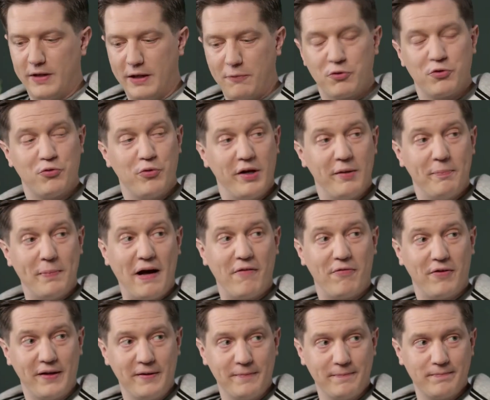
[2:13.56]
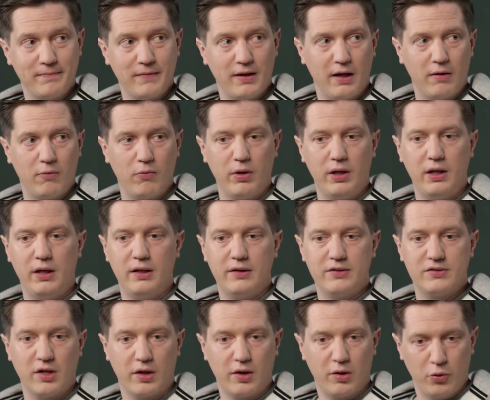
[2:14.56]
that was really baffling. And
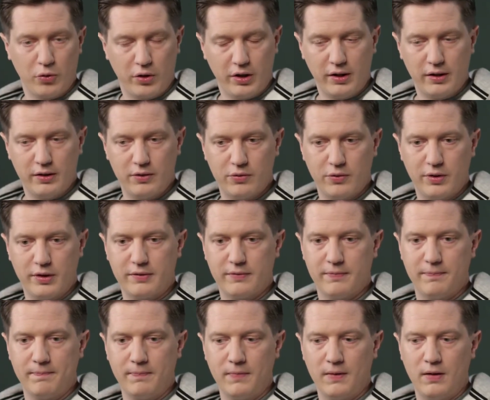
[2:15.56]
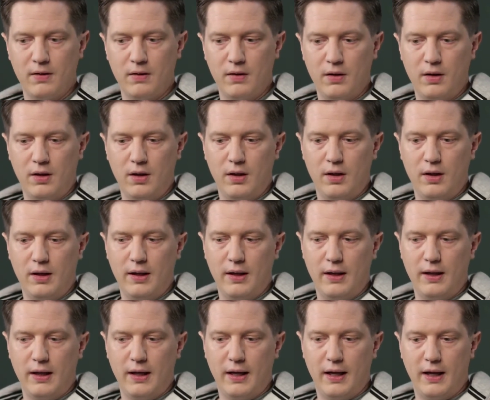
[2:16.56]
we started looking into it.
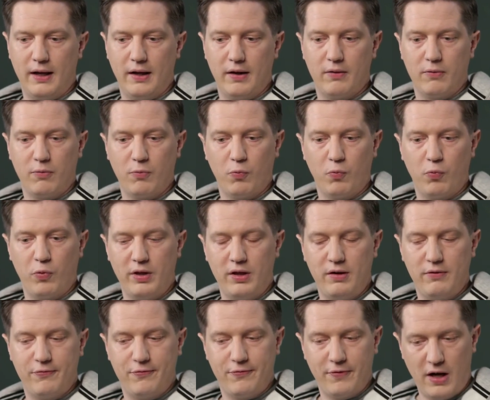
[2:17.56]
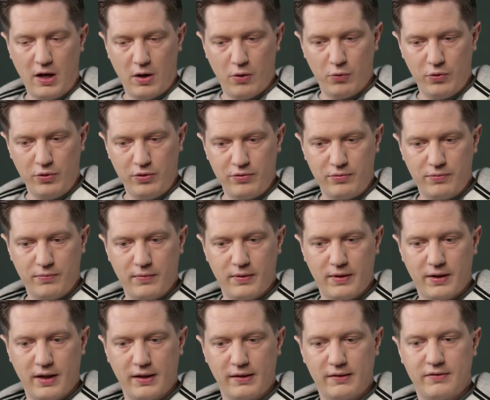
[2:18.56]
And we found
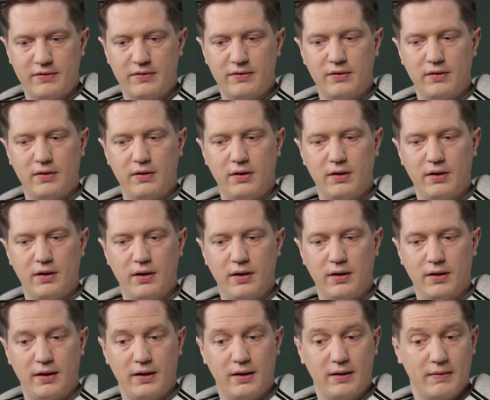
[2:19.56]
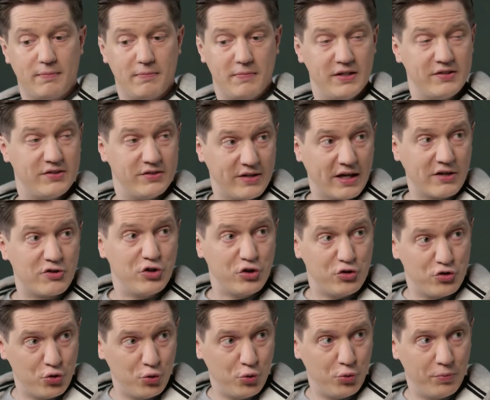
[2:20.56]
that this is actually
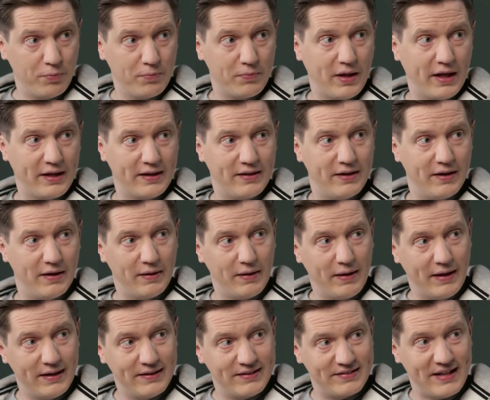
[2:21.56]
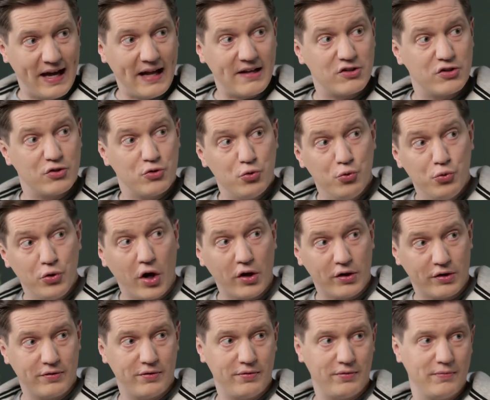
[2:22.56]
true. Like, the stats do
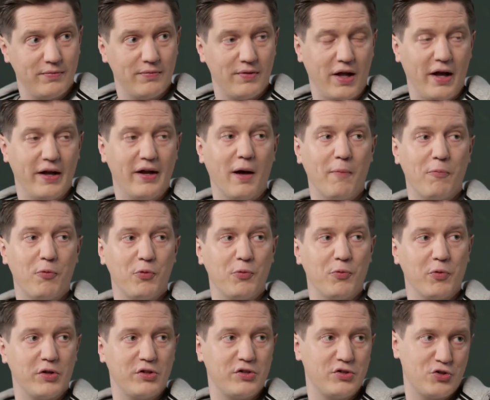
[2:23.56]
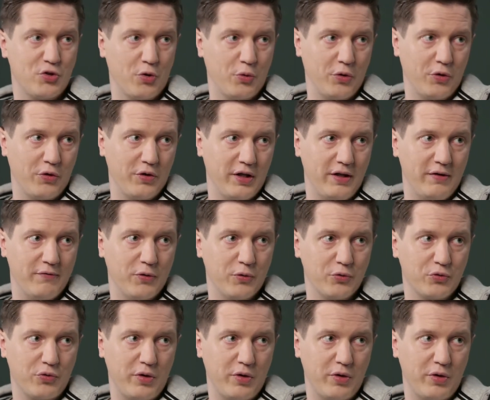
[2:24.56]
not line up with what's shown on the info